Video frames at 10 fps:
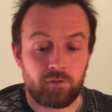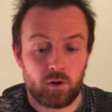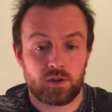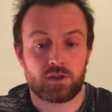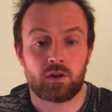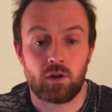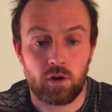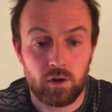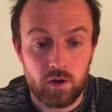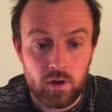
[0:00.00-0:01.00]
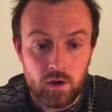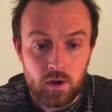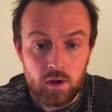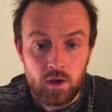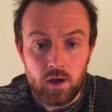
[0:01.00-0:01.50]
focus on
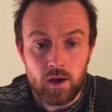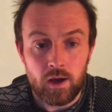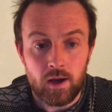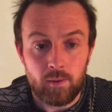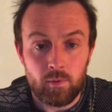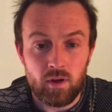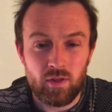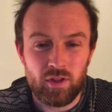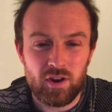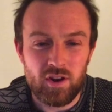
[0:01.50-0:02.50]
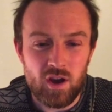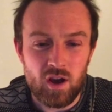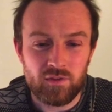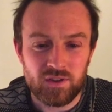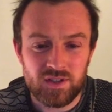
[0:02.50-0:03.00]
the
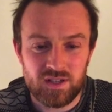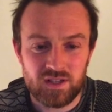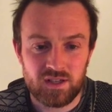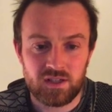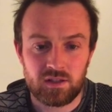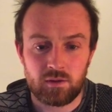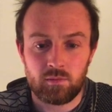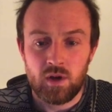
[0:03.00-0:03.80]
nervous system.